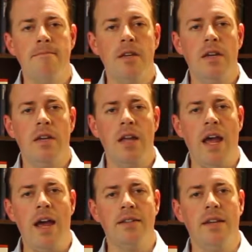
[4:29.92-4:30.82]
can
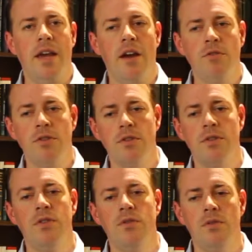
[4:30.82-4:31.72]
act counter
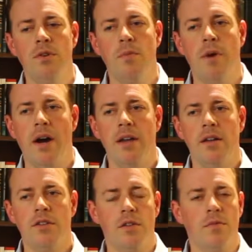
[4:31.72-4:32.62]
to your body
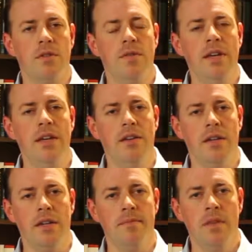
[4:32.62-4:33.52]
in terms of healing.